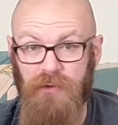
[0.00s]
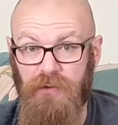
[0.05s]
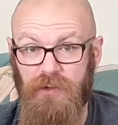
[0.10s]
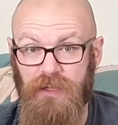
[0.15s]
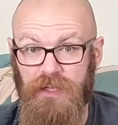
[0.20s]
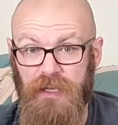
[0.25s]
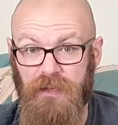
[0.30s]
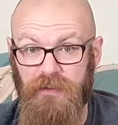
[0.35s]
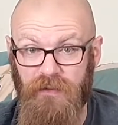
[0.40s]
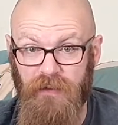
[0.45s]
a
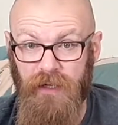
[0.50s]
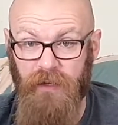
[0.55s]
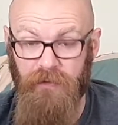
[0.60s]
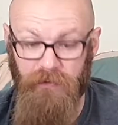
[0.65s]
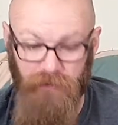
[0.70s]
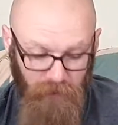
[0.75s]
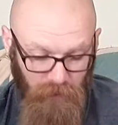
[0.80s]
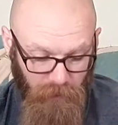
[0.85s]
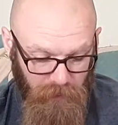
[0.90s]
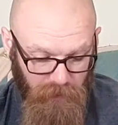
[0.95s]
yeast that has a
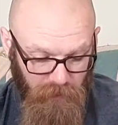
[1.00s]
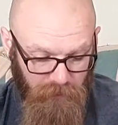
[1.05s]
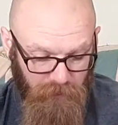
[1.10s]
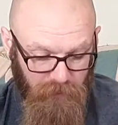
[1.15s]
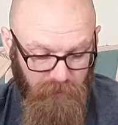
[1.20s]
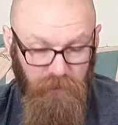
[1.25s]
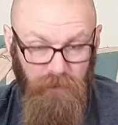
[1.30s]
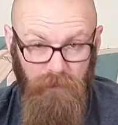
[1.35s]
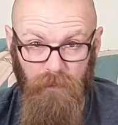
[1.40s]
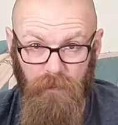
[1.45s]
little bit of
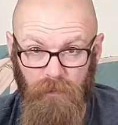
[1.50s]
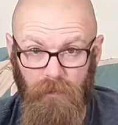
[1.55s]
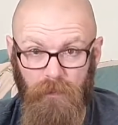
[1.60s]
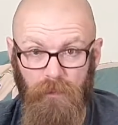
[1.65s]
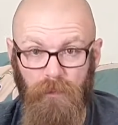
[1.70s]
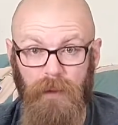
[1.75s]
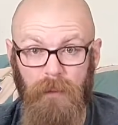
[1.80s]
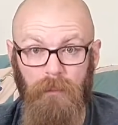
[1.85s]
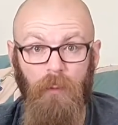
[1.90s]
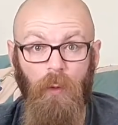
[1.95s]

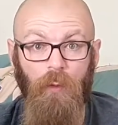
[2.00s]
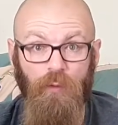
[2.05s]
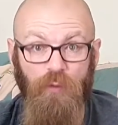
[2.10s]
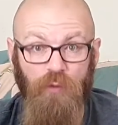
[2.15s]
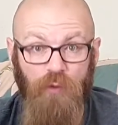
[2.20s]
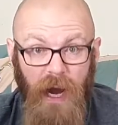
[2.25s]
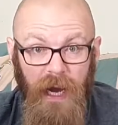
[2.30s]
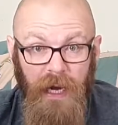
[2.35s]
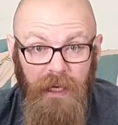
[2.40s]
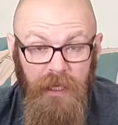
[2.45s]
bit more
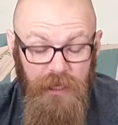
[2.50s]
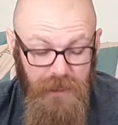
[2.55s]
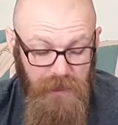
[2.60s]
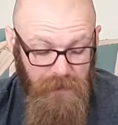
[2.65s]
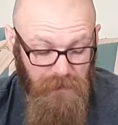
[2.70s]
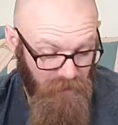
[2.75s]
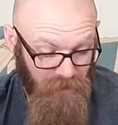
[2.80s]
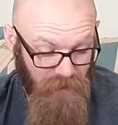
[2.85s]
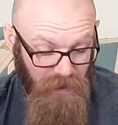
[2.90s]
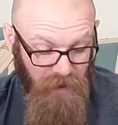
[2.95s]
range.
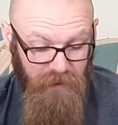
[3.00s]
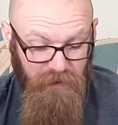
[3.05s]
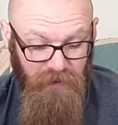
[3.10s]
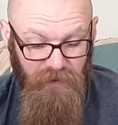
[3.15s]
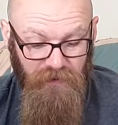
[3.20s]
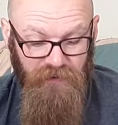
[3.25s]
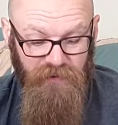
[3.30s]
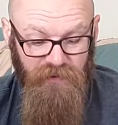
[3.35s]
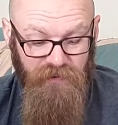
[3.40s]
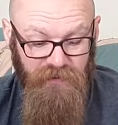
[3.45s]
Then I did a
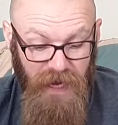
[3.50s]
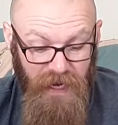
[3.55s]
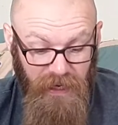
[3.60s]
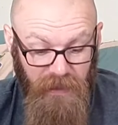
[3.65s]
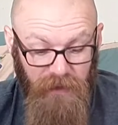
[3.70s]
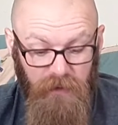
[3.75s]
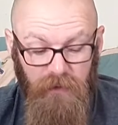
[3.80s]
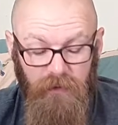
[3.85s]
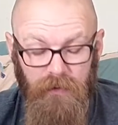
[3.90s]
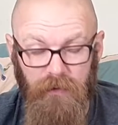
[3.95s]

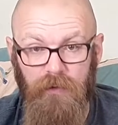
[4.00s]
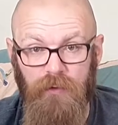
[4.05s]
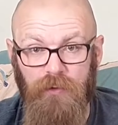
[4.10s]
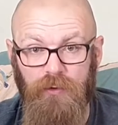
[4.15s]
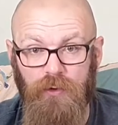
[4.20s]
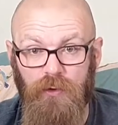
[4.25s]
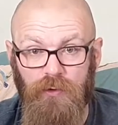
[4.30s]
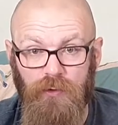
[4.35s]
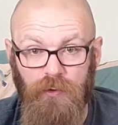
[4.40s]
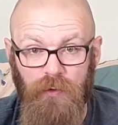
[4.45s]
staggered
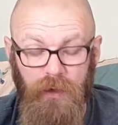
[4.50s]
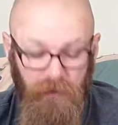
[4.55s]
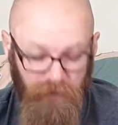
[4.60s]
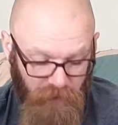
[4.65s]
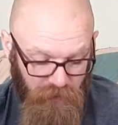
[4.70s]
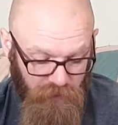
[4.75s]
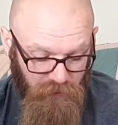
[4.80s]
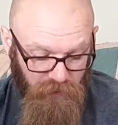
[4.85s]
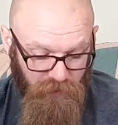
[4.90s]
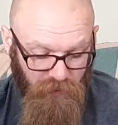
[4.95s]
nutrients. I
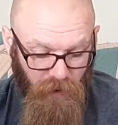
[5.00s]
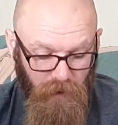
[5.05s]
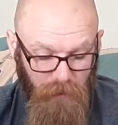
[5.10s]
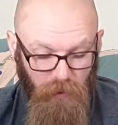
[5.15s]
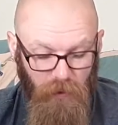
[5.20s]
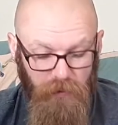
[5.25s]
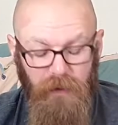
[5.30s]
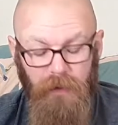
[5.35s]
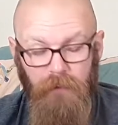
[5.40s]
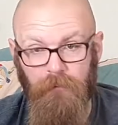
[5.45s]
used
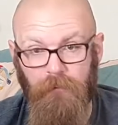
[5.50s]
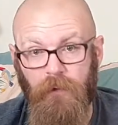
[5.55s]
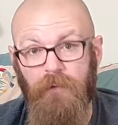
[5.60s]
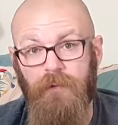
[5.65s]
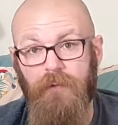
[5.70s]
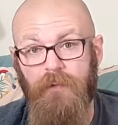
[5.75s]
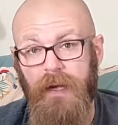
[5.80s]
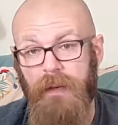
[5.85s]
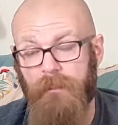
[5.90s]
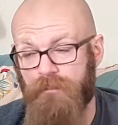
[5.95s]
diammonium
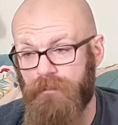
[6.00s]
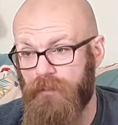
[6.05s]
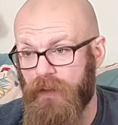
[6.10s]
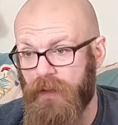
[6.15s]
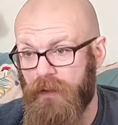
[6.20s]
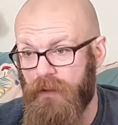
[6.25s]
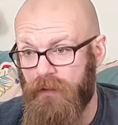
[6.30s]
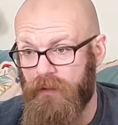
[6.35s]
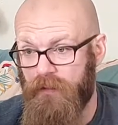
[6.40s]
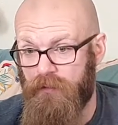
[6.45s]
phosphate.
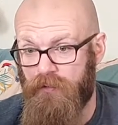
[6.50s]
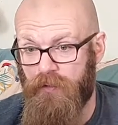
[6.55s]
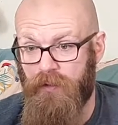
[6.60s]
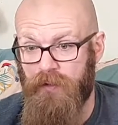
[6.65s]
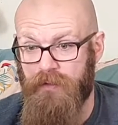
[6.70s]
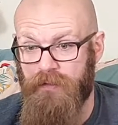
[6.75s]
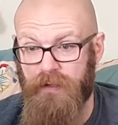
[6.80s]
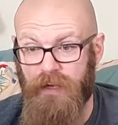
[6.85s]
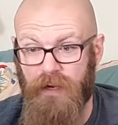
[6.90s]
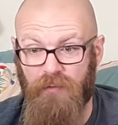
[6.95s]
So I
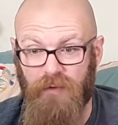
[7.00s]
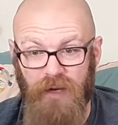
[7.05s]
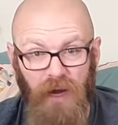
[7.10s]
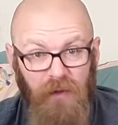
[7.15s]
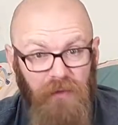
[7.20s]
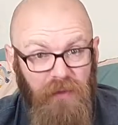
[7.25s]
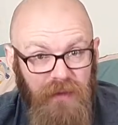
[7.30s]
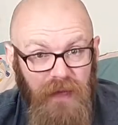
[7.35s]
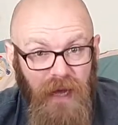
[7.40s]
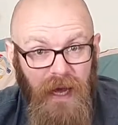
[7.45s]
did every
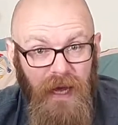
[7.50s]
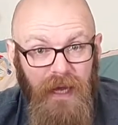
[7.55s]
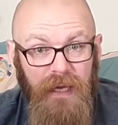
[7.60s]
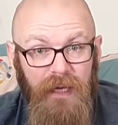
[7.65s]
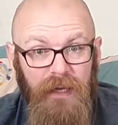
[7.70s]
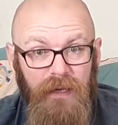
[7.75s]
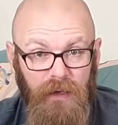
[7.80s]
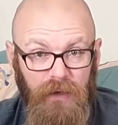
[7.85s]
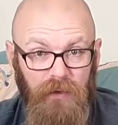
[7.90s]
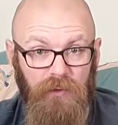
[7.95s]
other
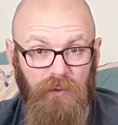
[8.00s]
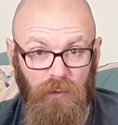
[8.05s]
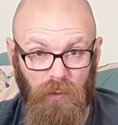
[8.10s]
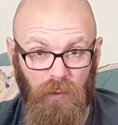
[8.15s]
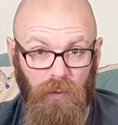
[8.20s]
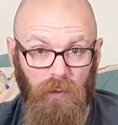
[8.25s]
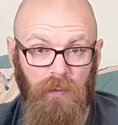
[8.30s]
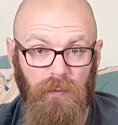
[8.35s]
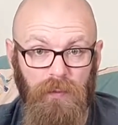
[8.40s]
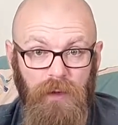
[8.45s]
day
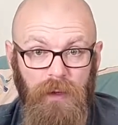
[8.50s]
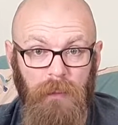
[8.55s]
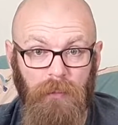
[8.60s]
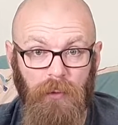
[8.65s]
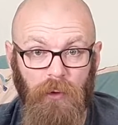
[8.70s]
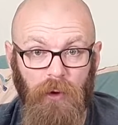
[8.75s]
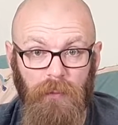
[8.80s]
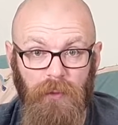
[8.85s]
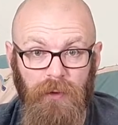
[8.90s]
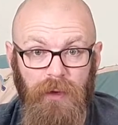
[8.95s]
until the
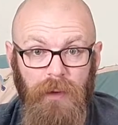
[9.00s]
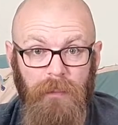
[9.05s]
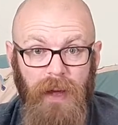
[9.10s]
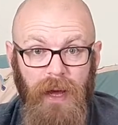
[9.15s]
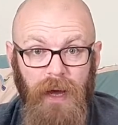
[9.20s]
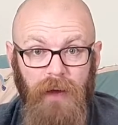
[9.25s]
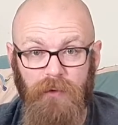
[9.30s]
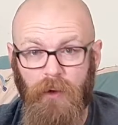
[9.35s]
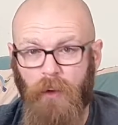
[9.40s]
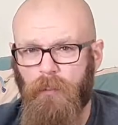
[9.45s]
appropriate
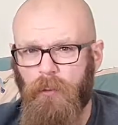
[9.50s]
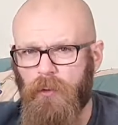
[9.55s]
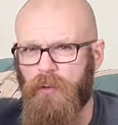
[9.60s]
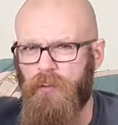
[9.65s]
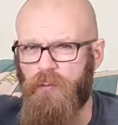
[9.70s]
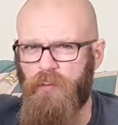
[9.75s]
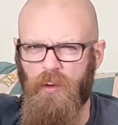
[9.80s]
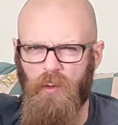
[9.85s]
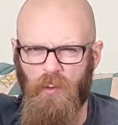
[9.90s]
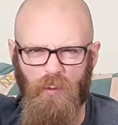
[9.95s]
amounts. I'll put a
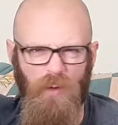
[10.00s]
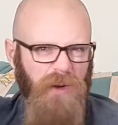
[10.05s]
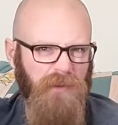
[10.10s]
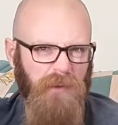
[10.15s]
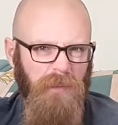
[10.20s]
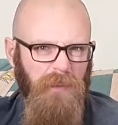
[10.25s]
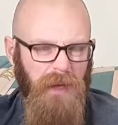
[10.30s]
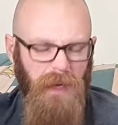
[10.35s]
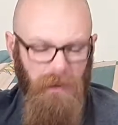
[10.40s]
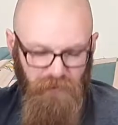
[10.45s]
little
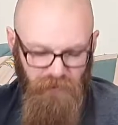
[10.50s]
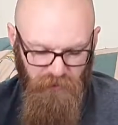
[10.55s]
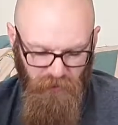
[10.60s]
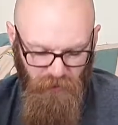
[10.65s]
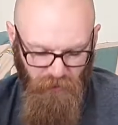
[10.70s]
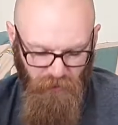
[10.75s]
recipe up so you can